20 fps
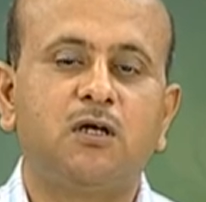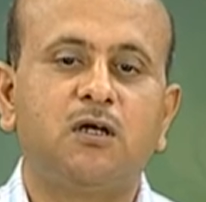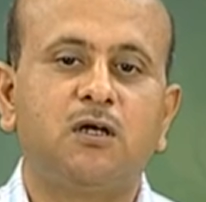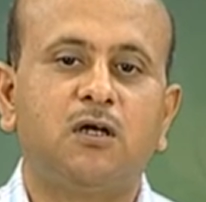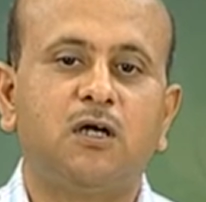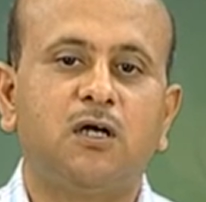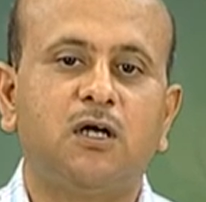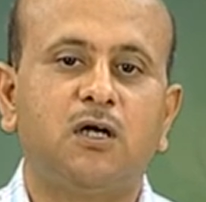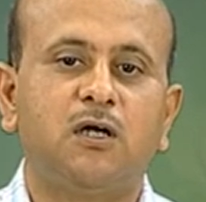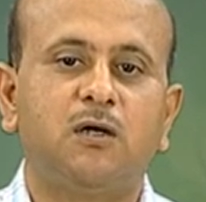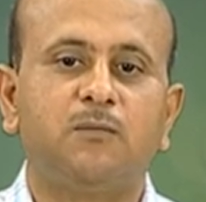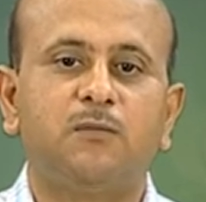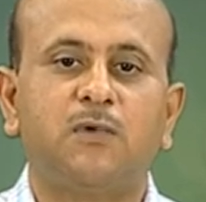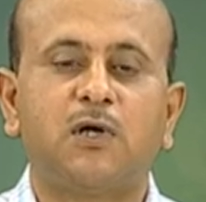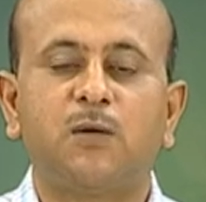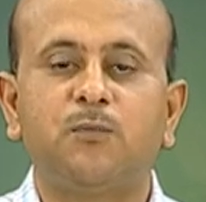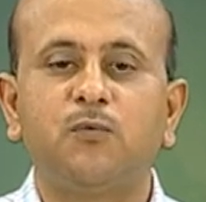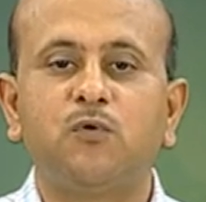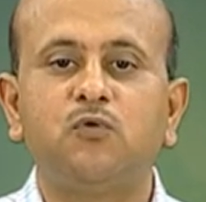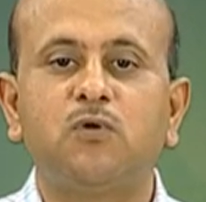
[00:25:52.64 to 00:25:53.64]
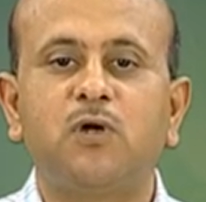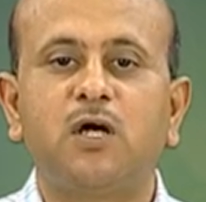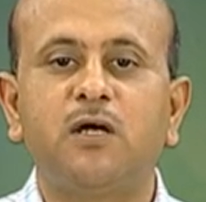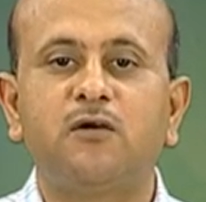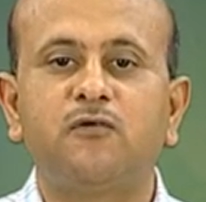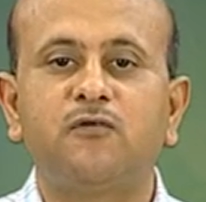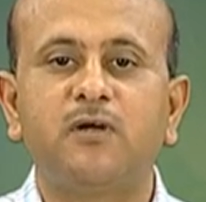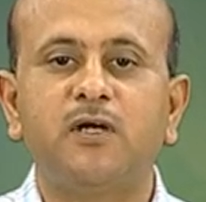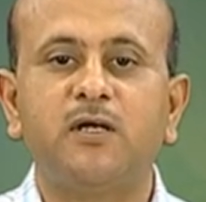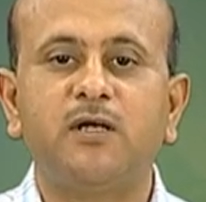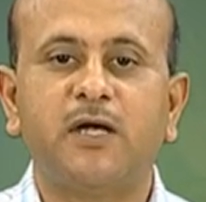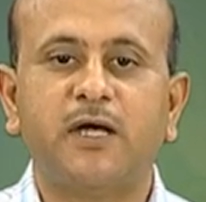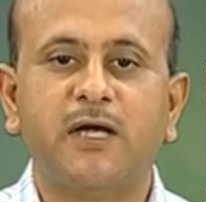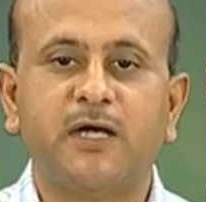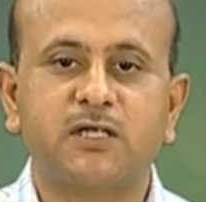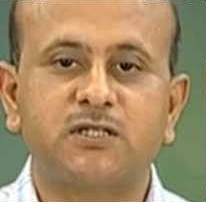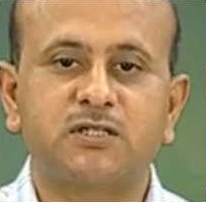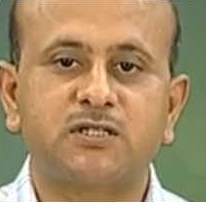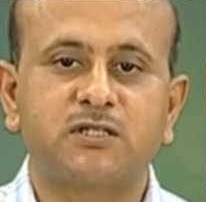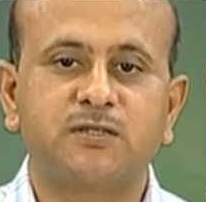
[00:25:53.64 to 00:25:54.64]
uh, up to 100
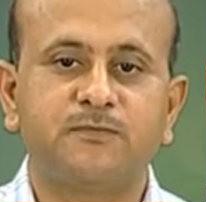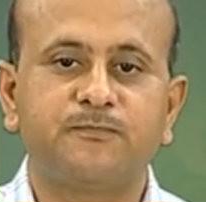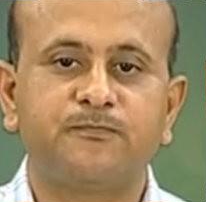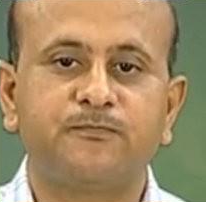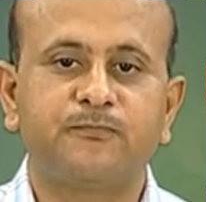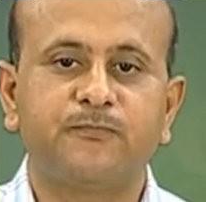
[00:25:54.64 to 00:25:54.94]
x.